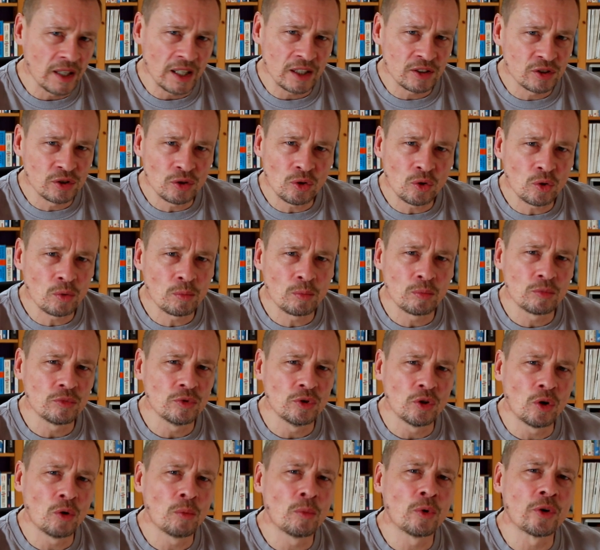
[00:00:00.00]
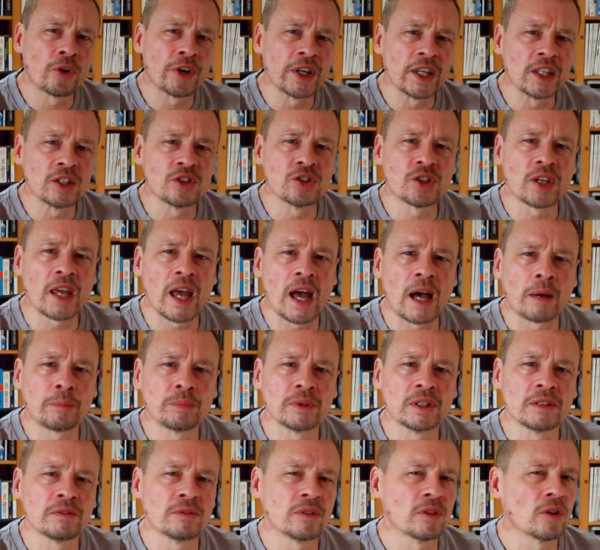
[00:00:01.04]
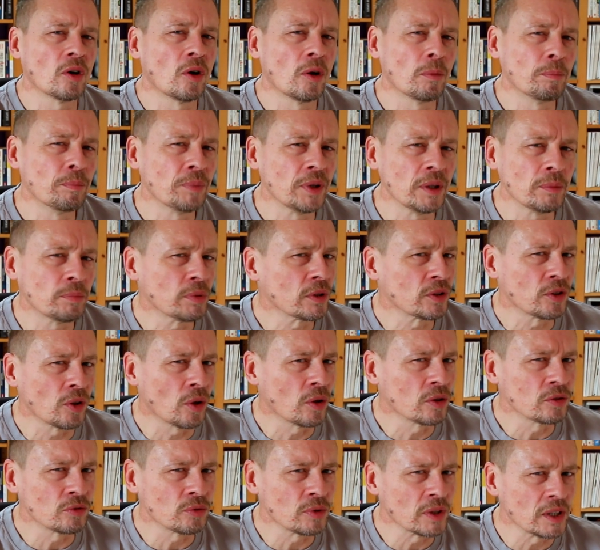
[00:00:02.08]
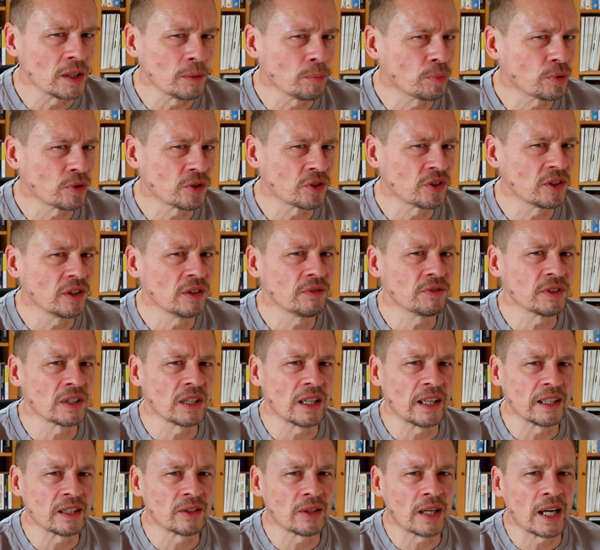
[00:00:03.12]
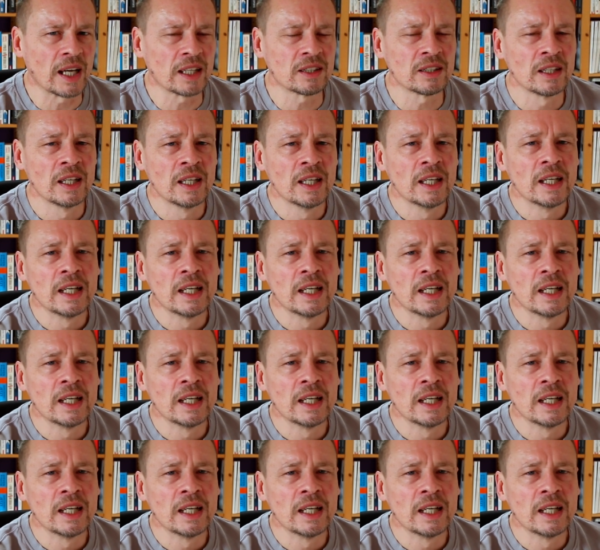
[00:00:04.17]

There's no more age gap, even though people don't really perceive it like that.